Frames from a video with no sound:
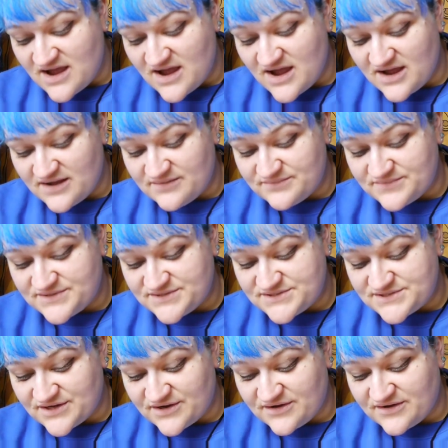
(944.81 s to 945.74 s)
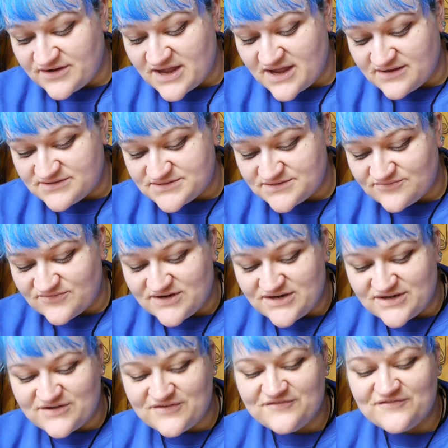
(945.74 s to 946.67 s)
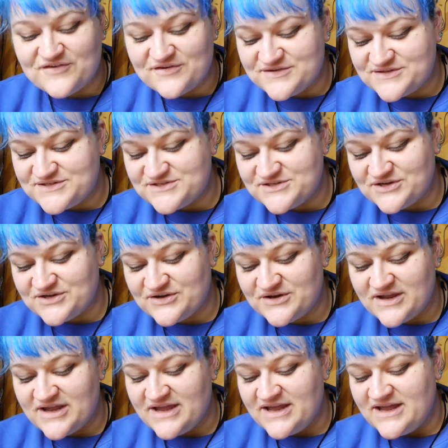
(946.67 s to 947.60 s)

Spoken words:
So yeah, so I'm really looking forward to